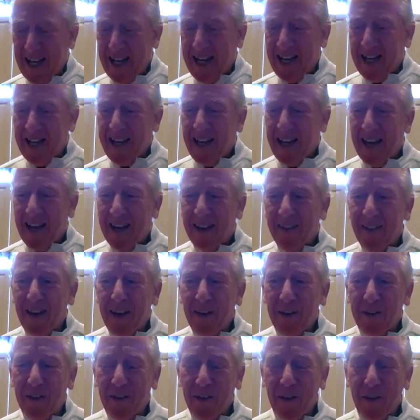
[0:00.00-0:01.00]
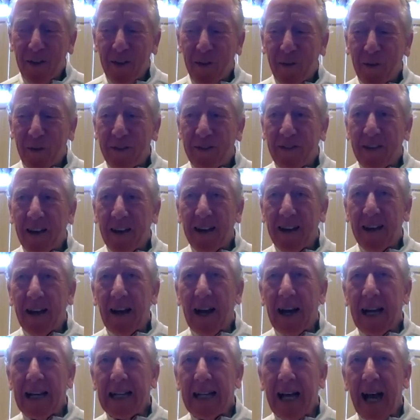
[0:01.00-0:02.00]
Yeah, we've had,
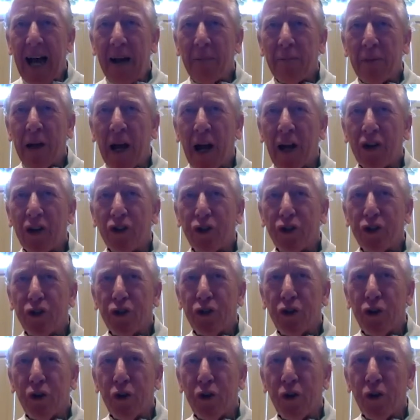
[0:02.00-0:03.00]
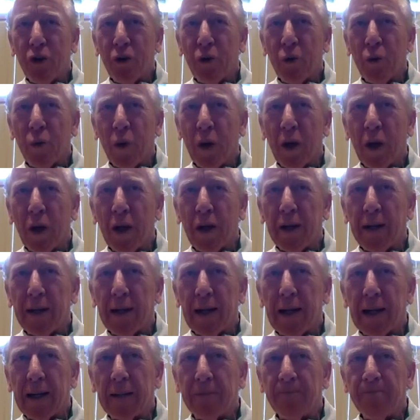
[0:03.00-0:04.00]
I'm not sure when
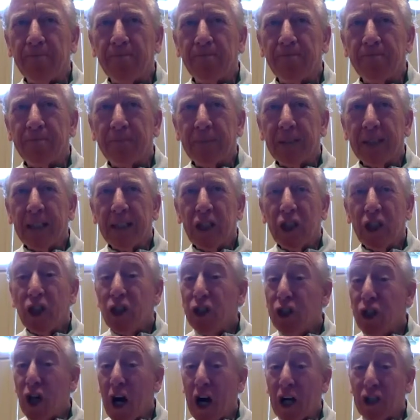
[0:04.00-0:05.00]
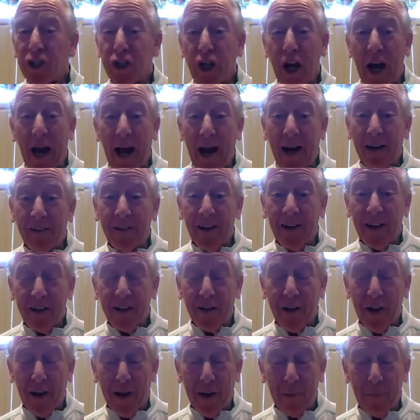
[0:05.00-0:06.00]
Josh Allen
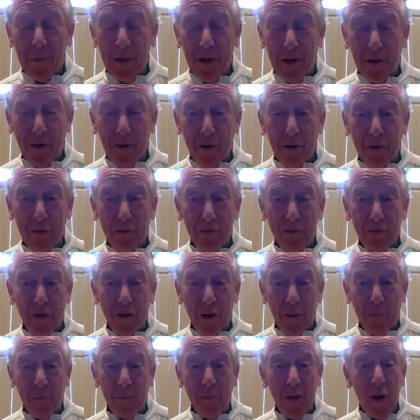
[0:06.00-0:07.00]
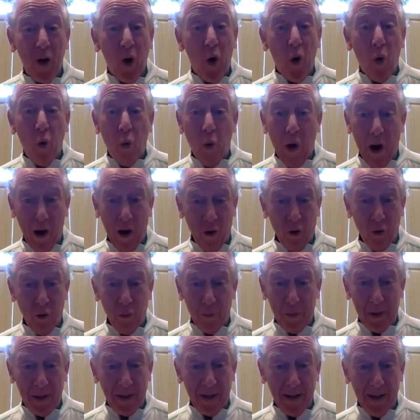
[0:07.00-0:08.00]
came here from
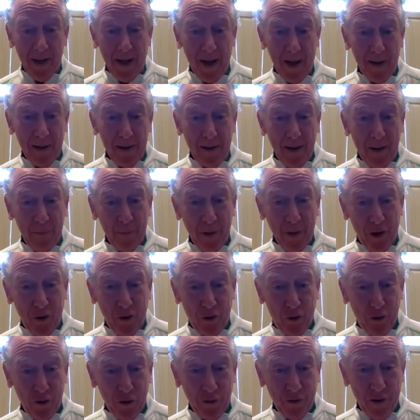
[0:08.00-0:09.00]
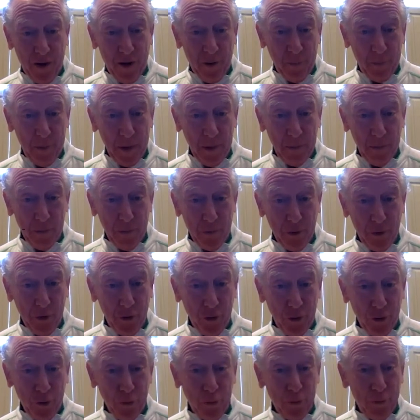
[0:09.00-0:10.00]
Wyoming. I'm not sure a lot of people
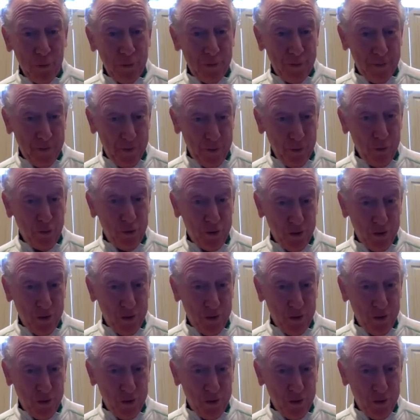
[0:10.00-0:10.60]
knew who